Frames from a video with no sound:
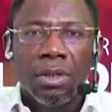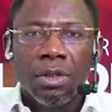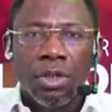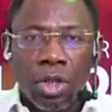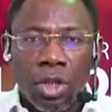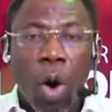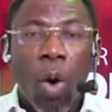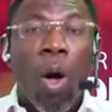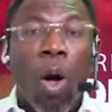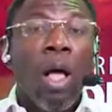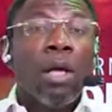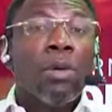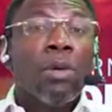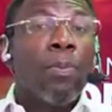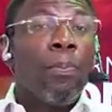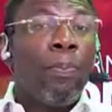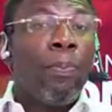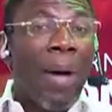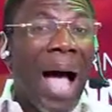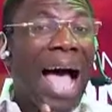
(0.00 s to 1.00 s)
So
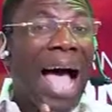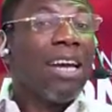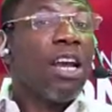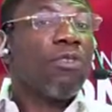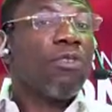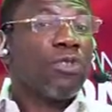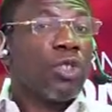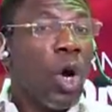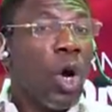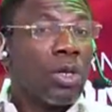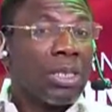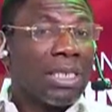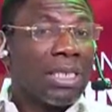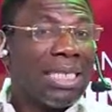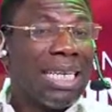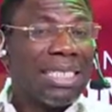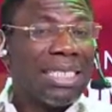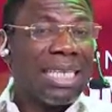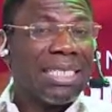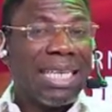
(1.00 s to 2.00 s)
part of
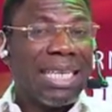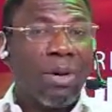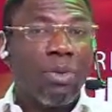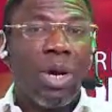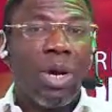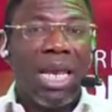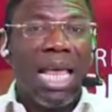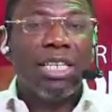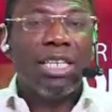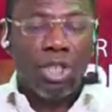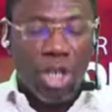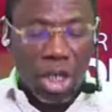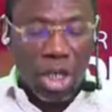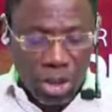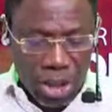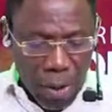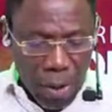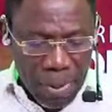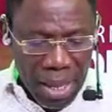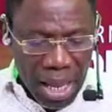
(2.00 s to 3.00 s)
toxicity in
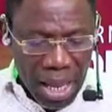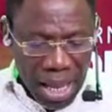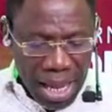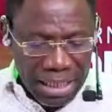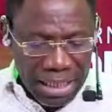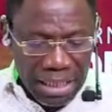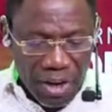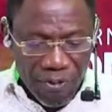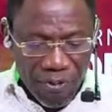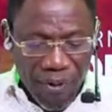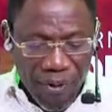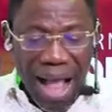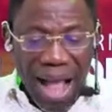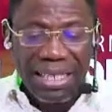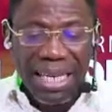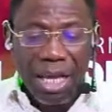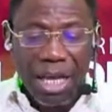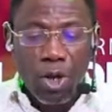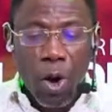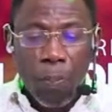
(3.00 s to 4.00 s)
relationship is the
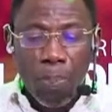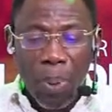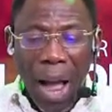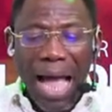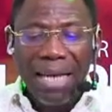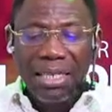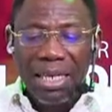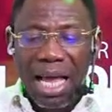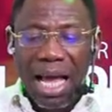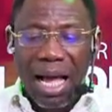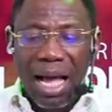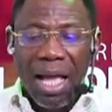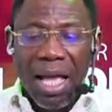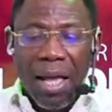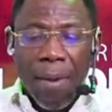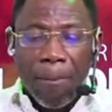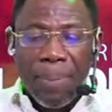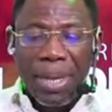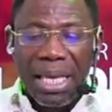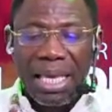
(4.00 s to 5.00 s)
fact that your partner
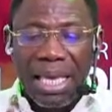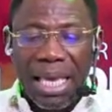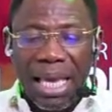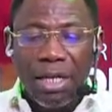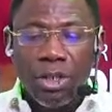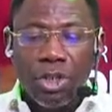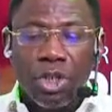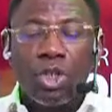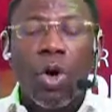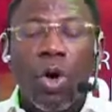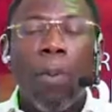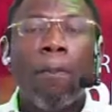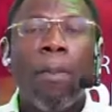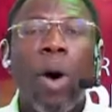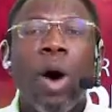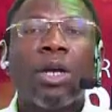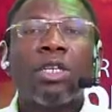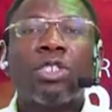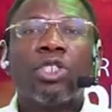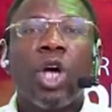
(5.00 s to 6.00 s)
begins to
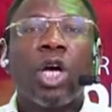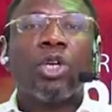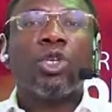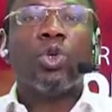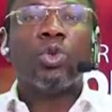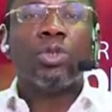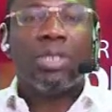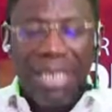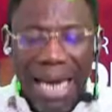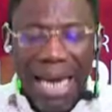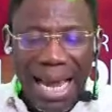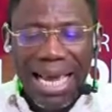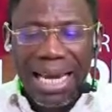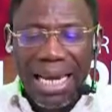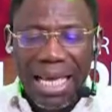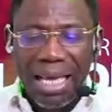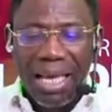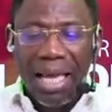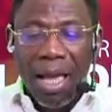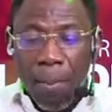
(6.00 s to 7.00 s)
monitor you
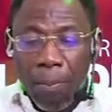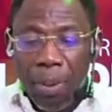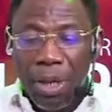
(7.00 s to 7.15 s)
daily,